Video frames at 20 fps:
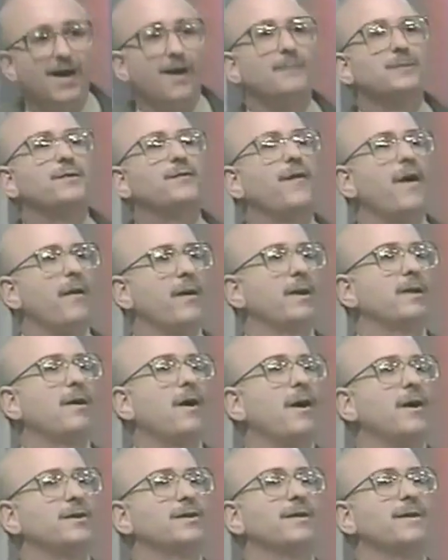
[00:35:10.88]
comes very
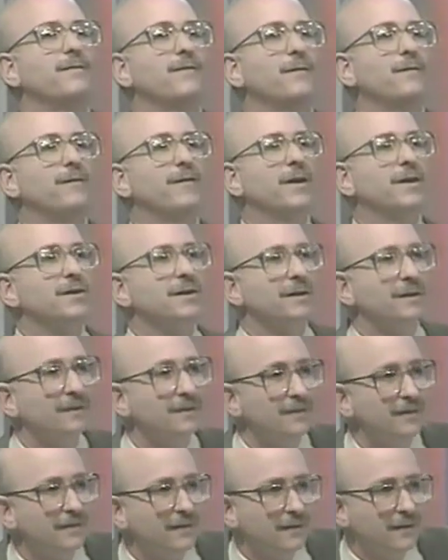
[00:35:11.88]
largely from fiction.
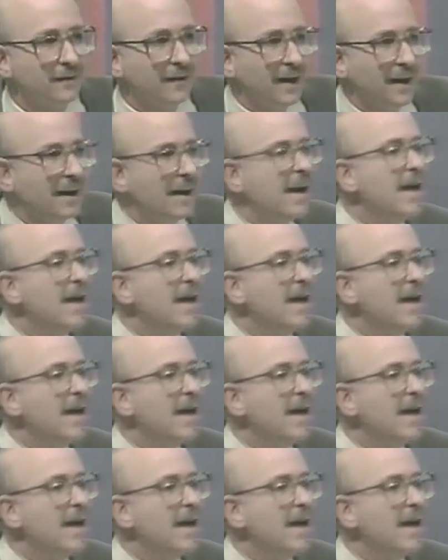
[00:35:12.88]
Okay.